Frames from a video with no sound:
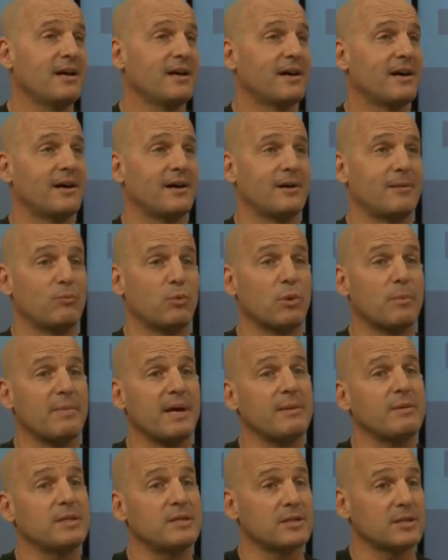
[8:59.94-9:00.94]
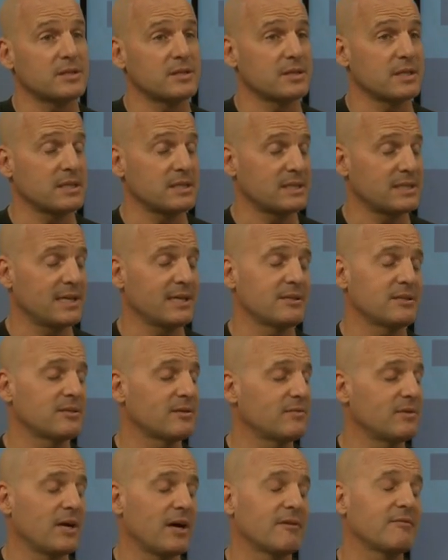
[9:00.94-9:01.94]
or maybe just a sense
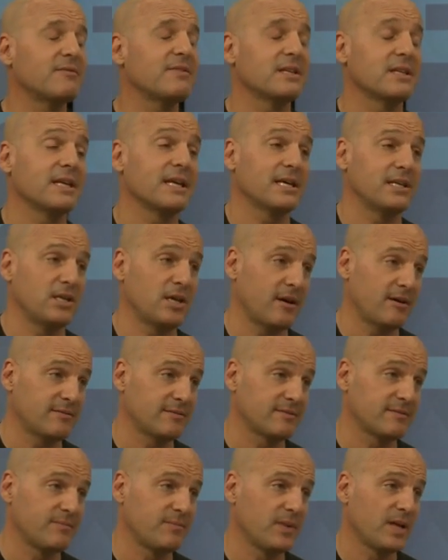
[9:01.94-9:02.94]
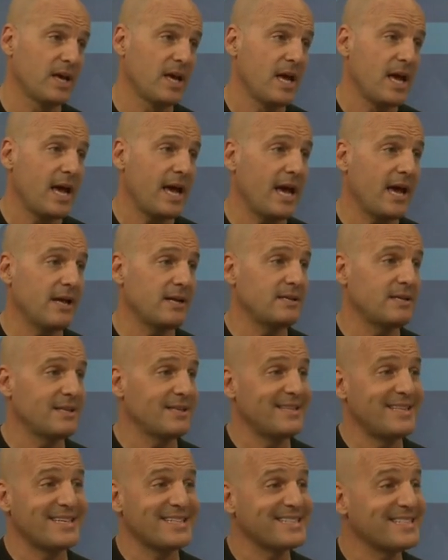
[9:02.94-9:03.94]
of not feeling enough. And
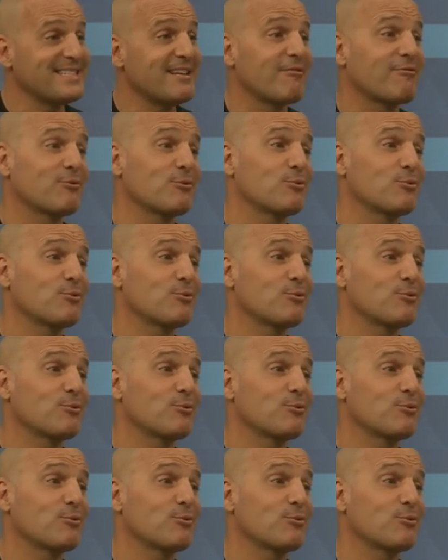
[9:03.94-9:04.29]
this never